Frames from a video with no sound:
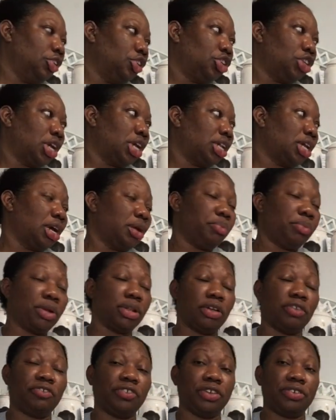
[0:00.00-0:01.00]
She and her
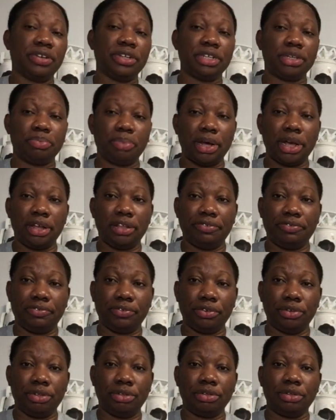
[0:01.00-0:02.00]
brother are very
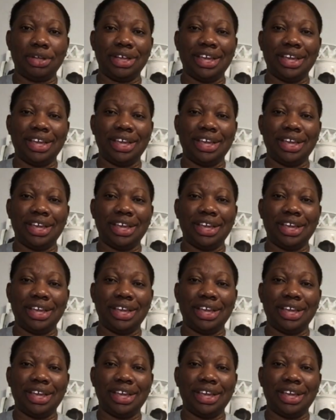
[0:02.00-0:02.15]
spiteful.